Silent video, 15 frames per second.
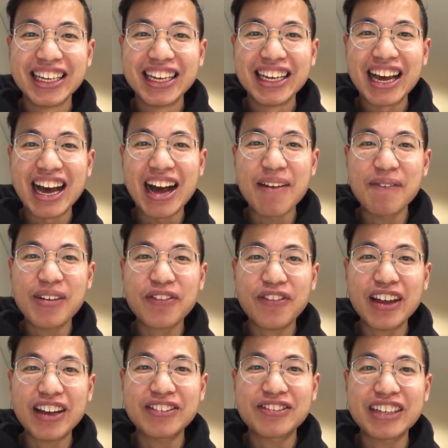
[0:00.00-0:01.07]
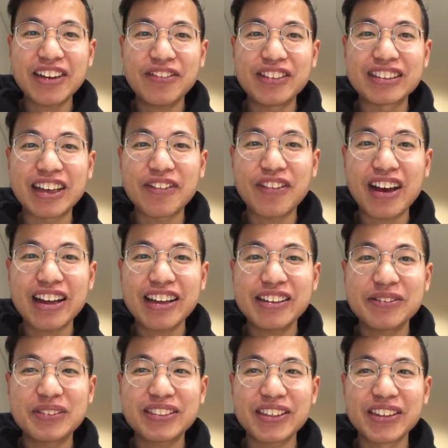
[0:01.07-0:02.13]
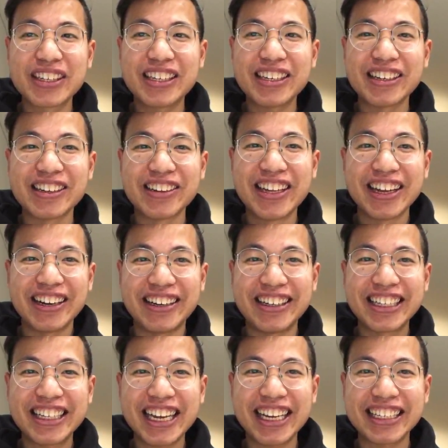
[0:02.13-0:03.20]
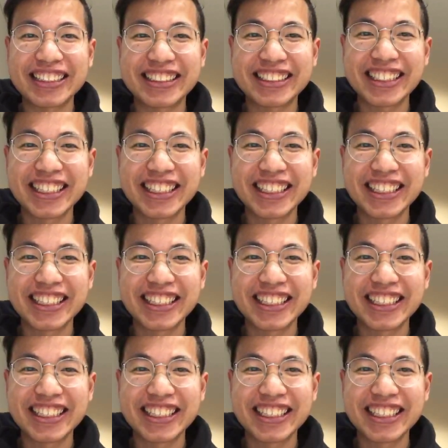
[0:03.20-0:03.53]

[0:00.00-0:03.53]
I'm a big fan of Jeffles. I find him so cute. Oh, thanks.